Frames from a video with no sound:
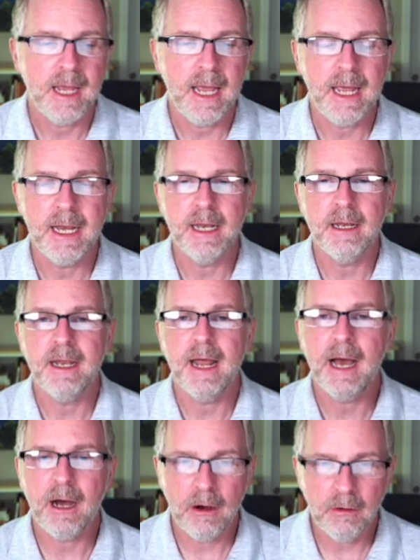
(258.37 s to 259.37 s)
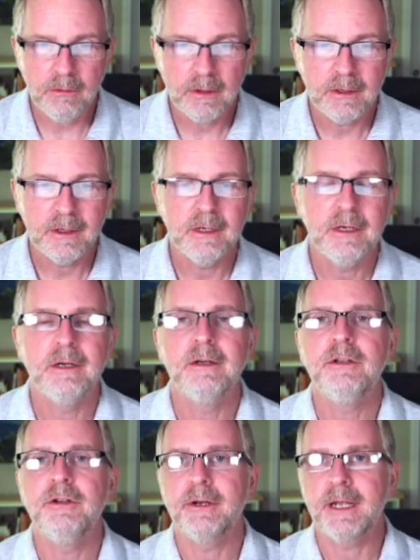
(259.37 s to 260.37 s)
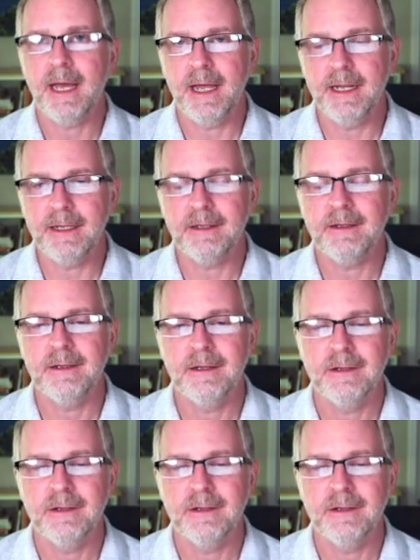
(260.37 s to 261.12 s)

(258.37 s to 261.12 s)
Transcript: And now you're getting